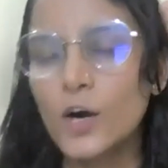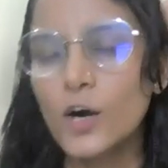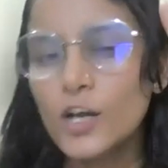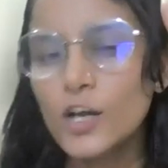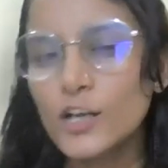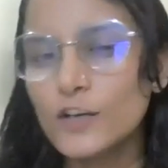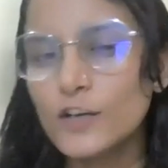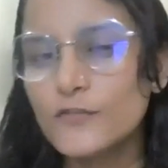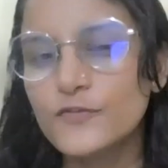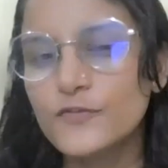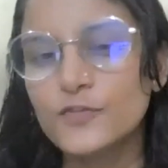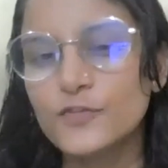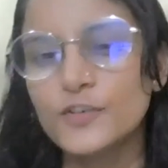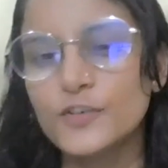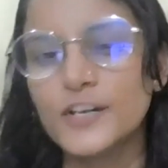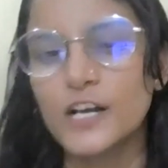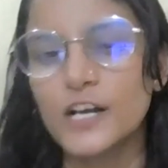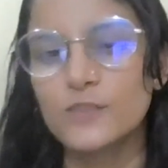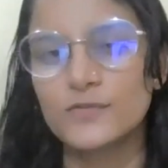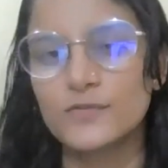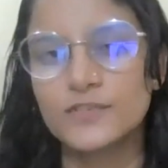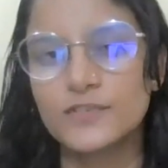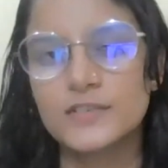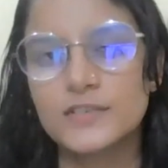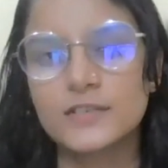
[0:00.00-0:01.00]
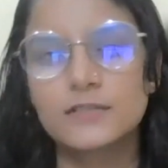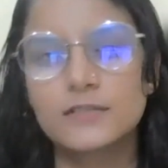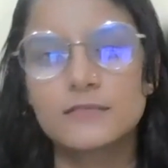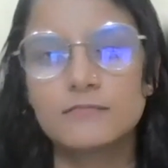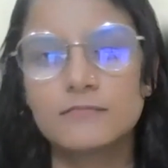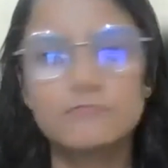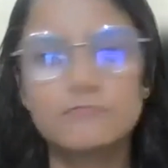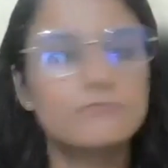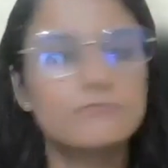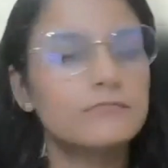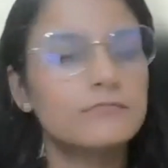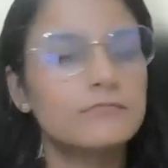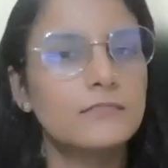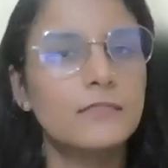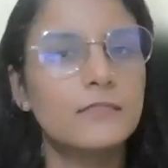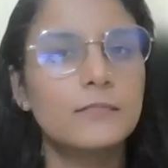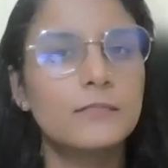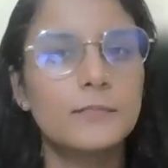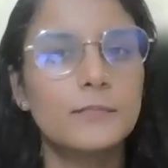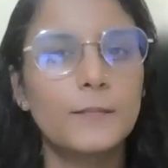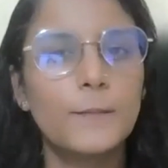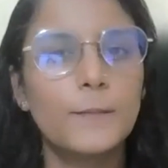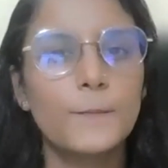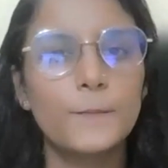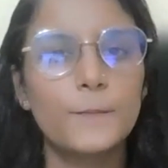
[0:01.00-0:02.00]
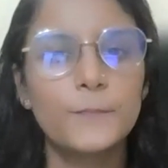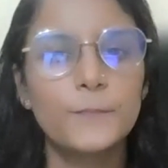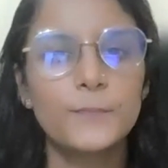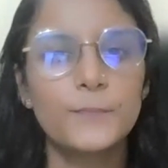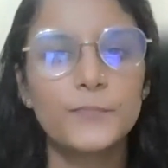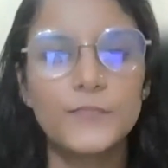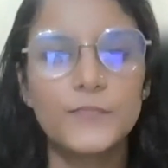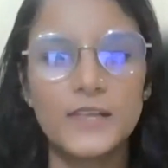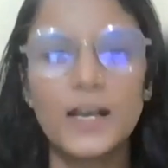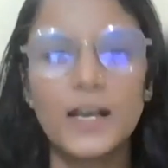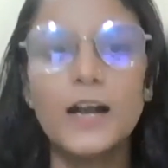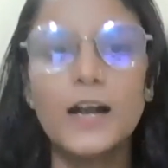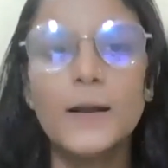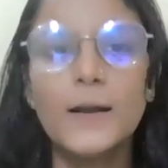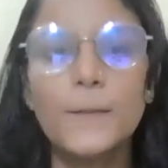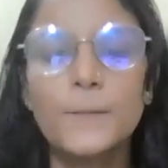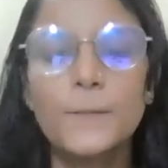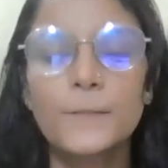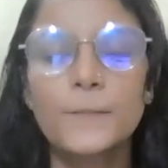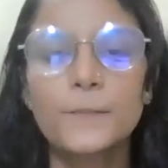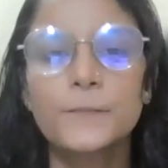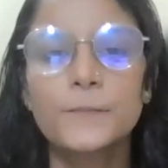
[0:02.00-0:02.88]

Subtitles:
all of your doubts. Yeah.